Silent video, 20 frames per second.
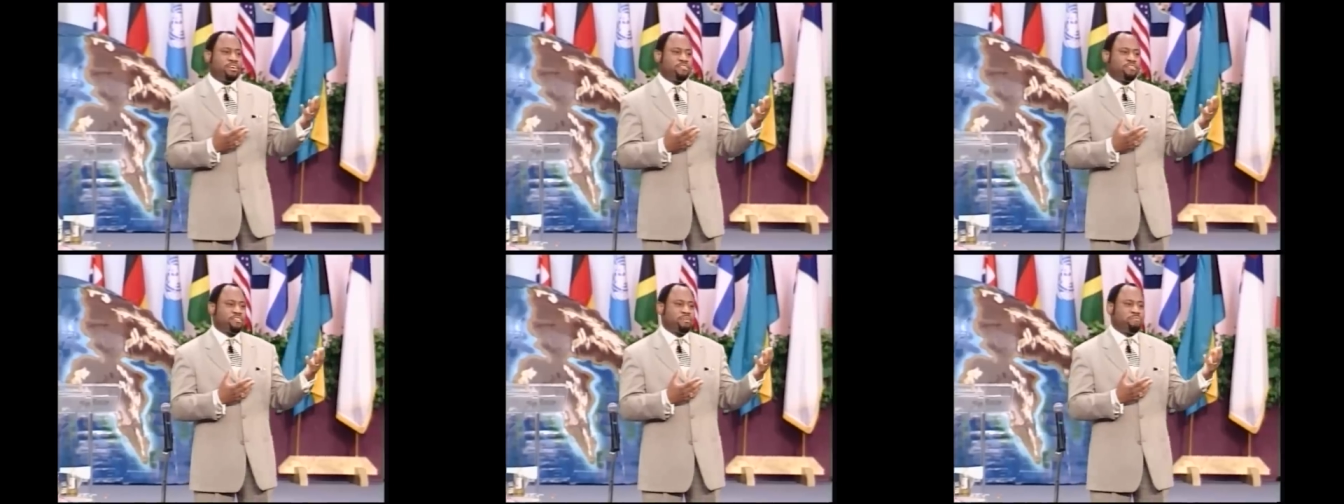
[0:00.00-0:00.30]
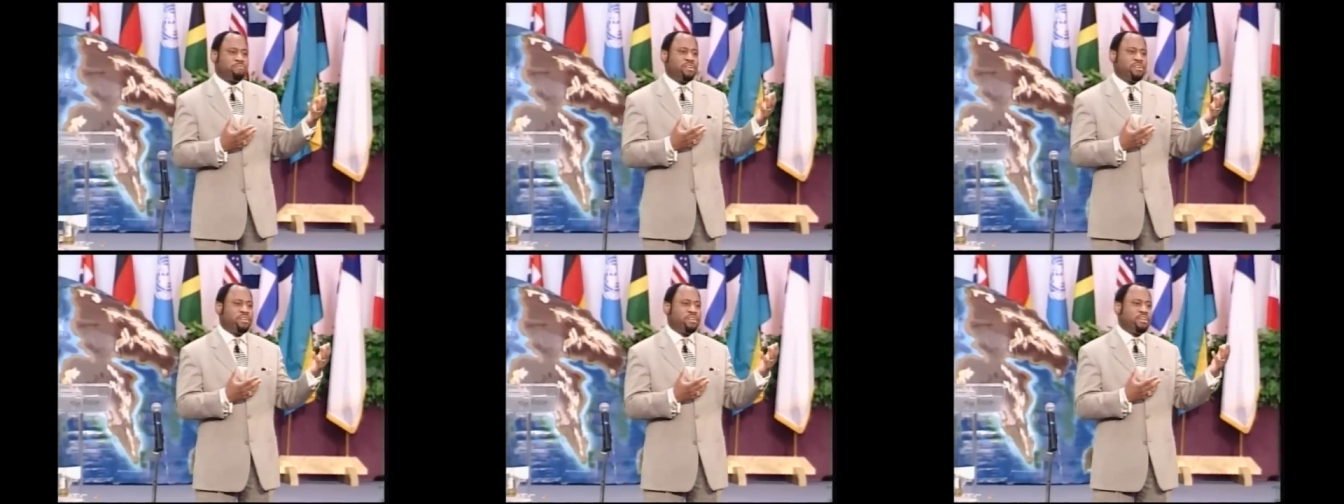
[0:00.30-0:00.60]
is
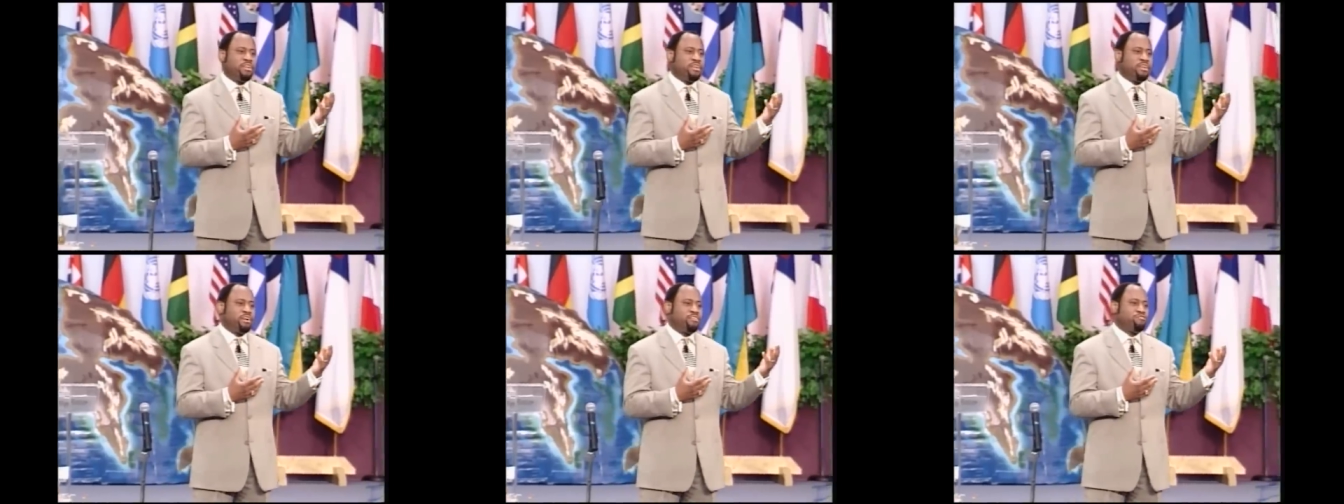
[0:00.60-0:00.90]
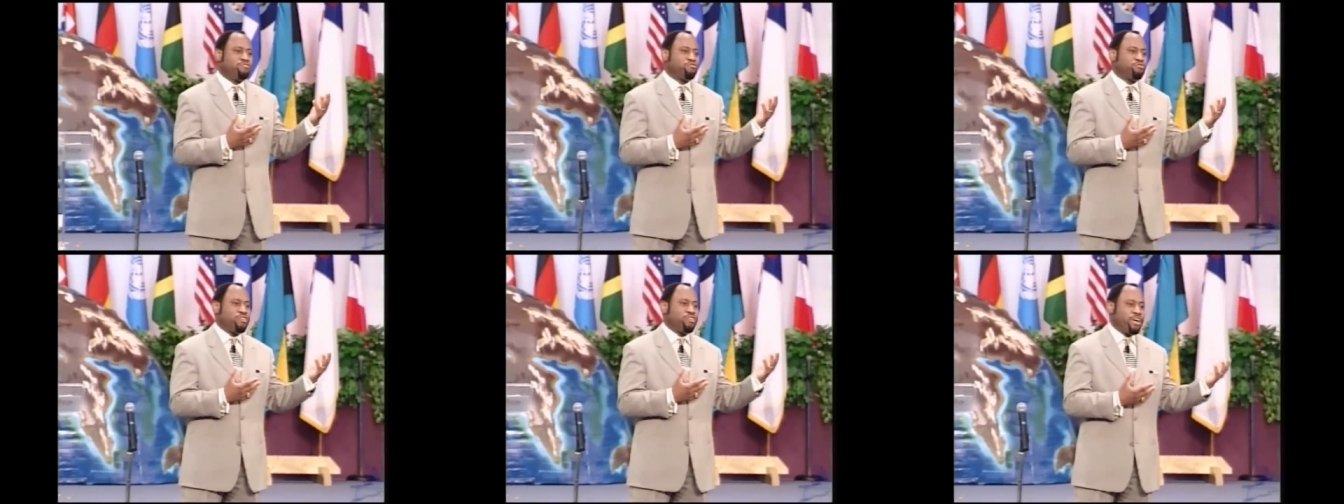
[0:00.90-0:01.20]
completely
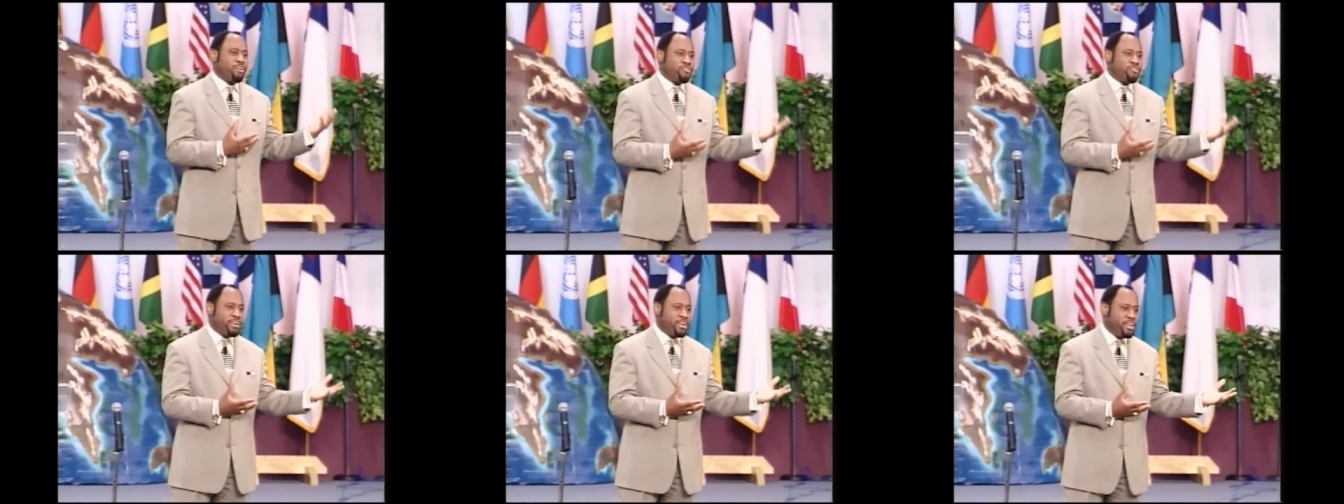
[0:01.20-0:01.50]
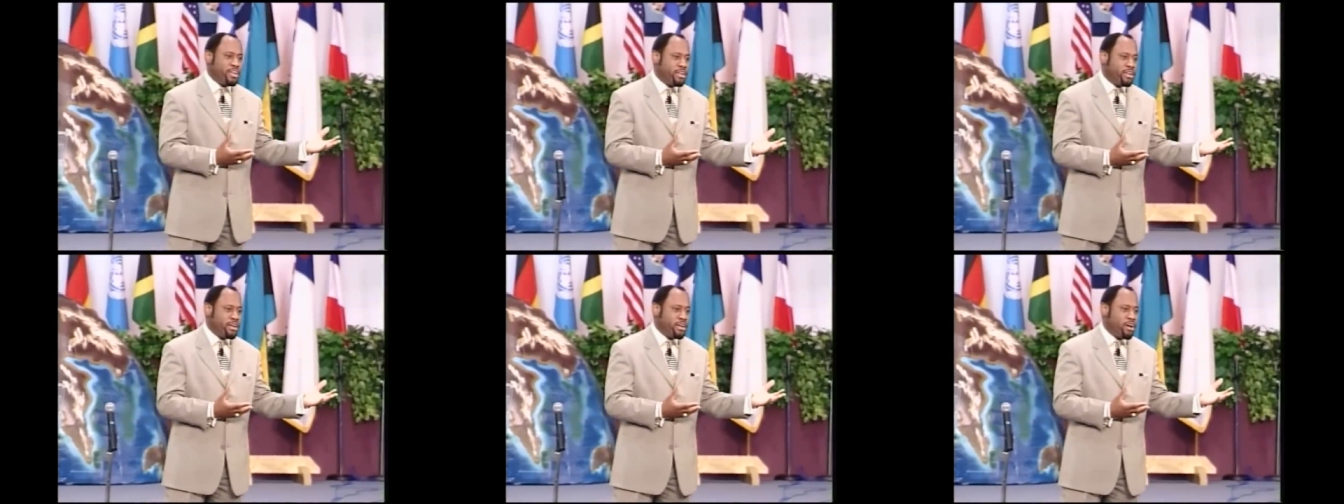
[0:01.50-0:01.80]

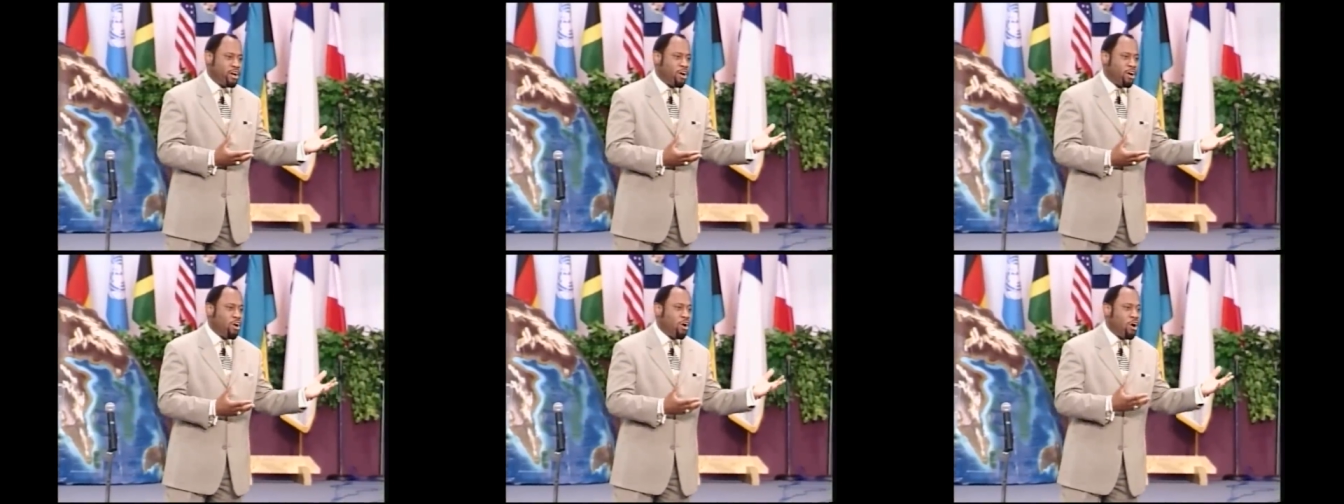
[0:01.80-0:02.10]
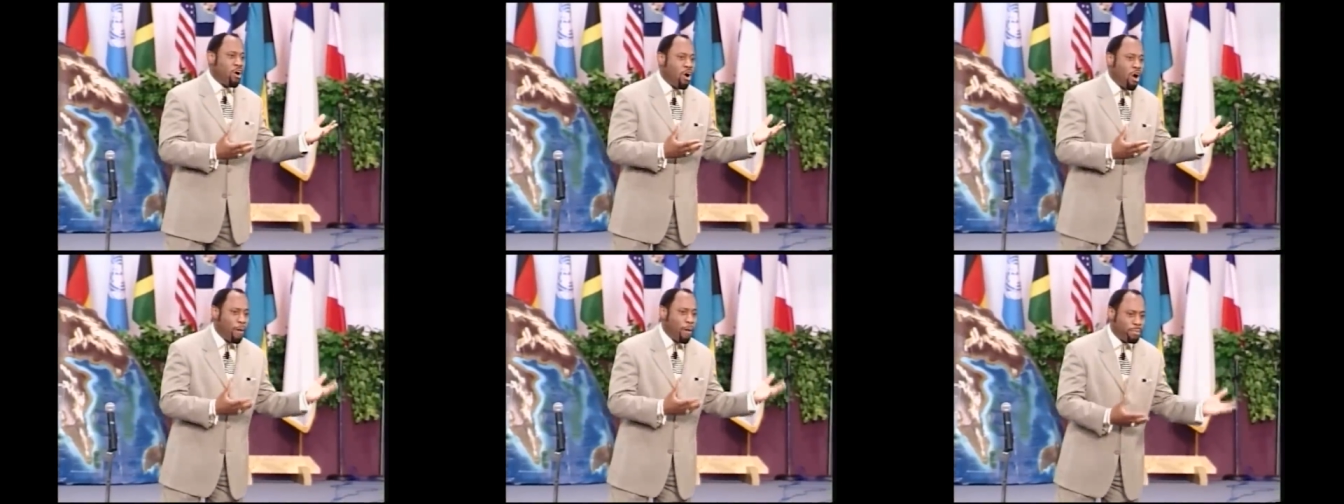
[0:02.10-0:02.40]
contrary
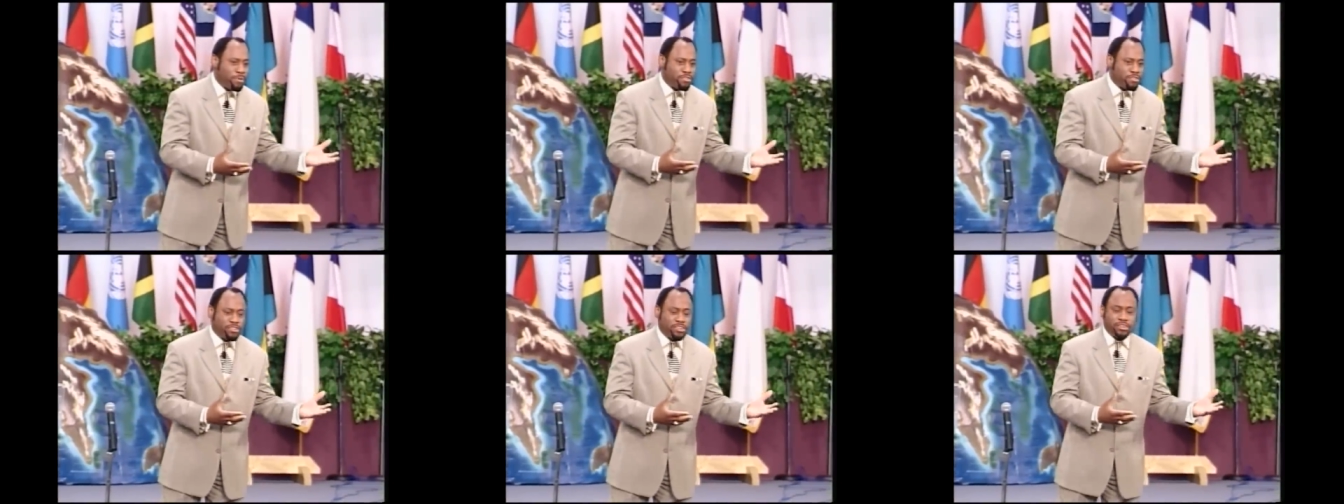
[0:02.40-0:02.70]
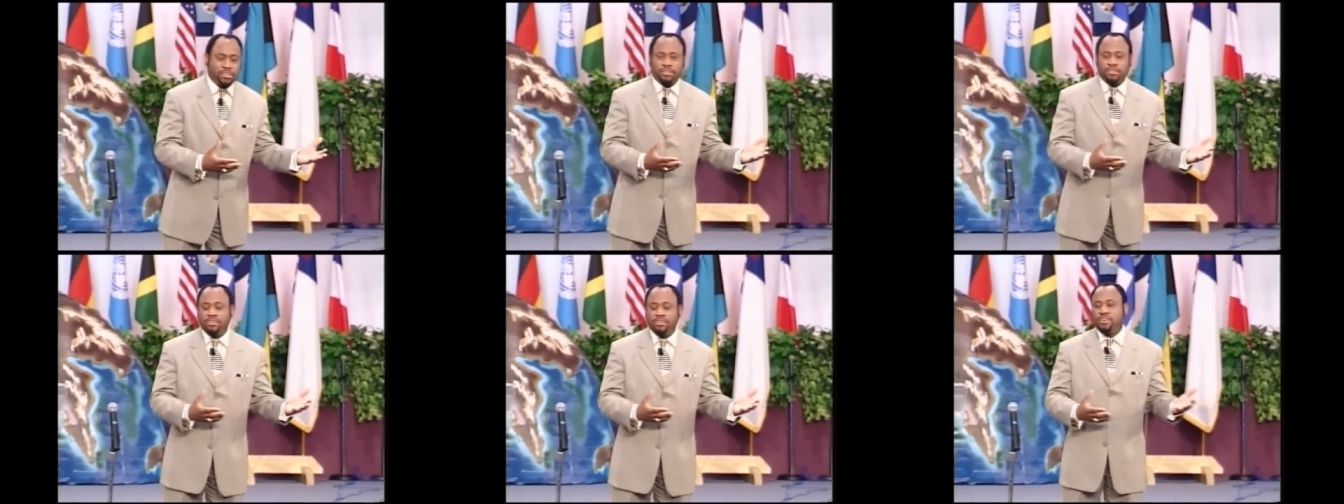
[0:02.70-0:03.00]
or
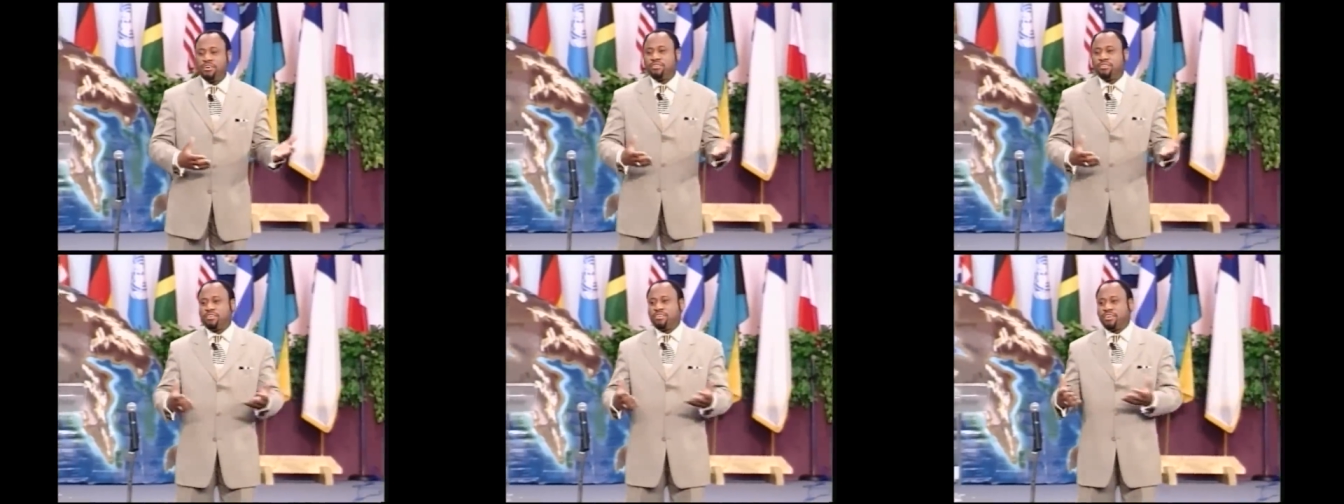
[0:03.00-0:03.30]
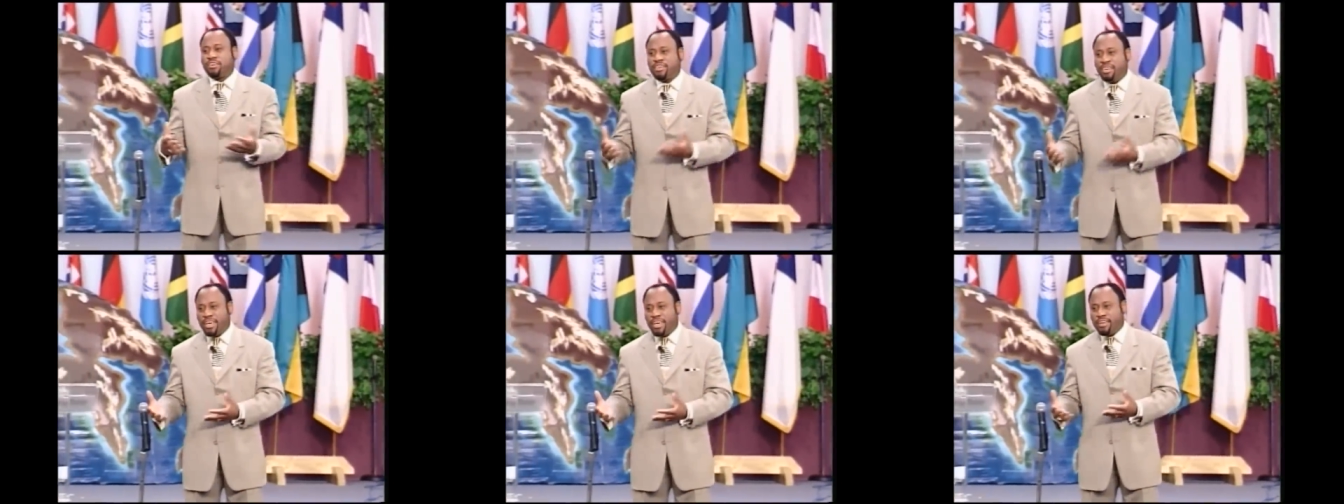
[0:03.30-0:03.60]
opposite to
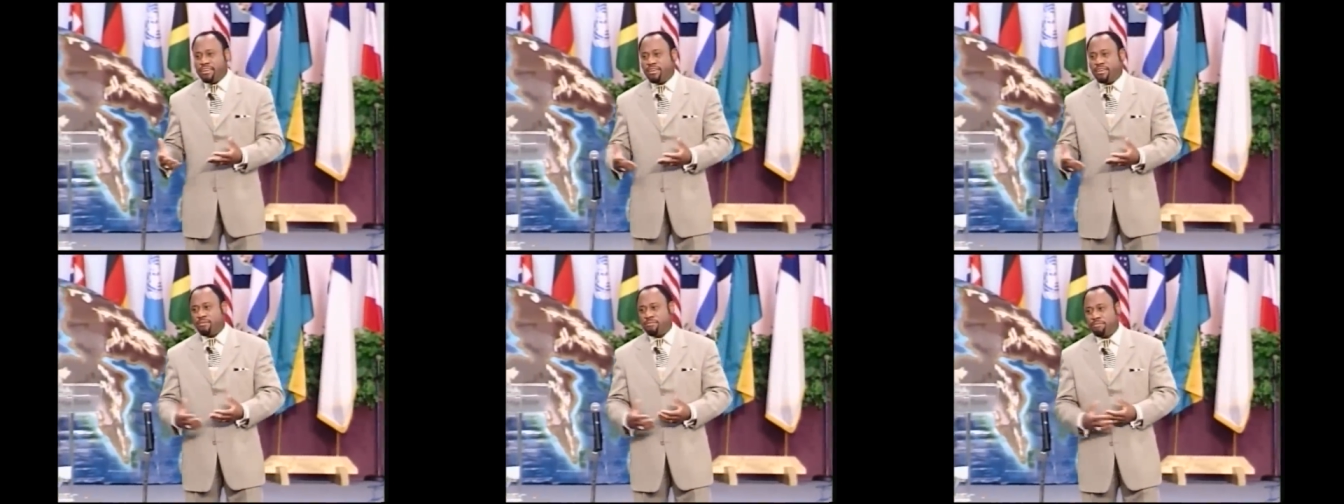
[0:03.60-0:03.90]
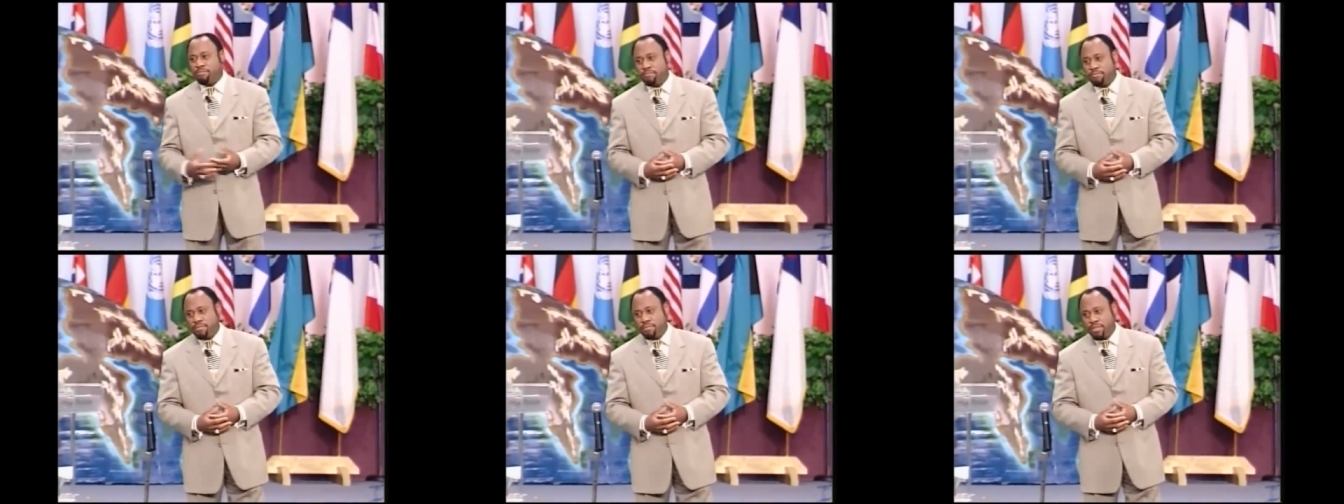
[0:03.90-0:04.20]
the
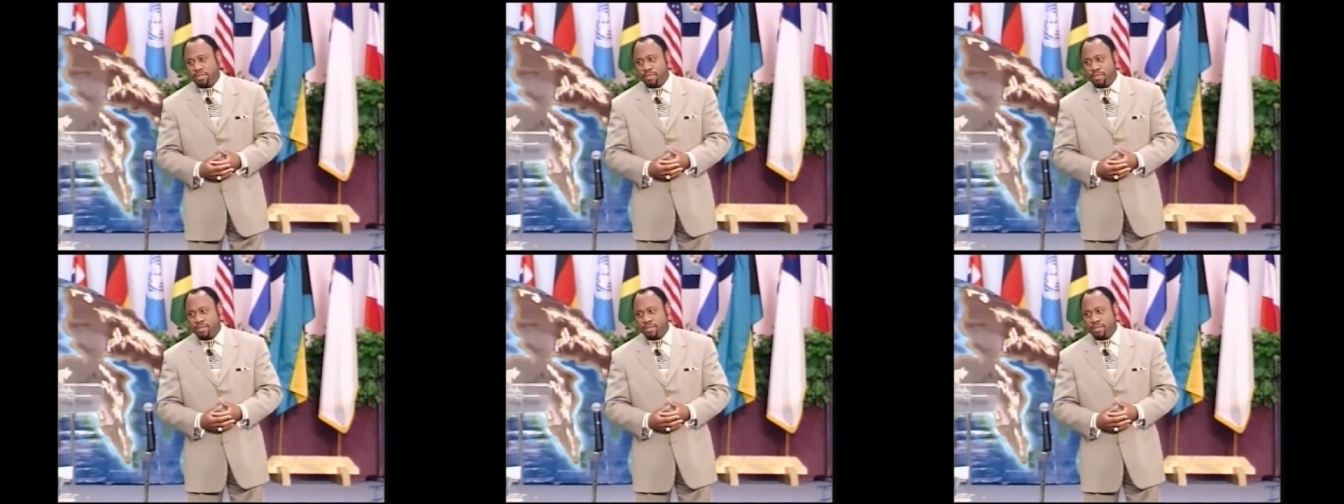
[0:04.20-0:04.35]
kingdom